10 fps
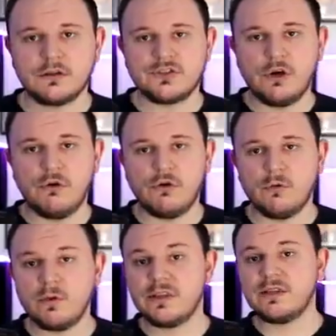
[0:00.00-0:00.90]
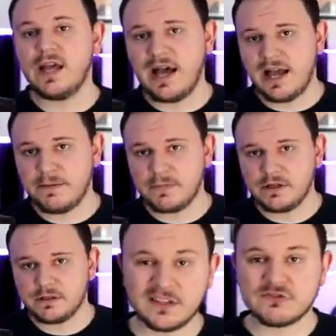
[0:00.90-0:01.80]
So with time,
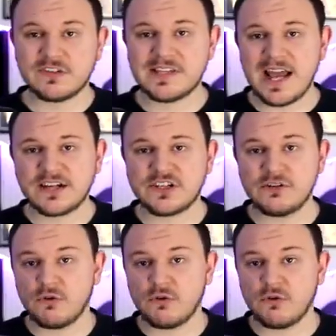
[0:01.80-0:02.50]
the transaction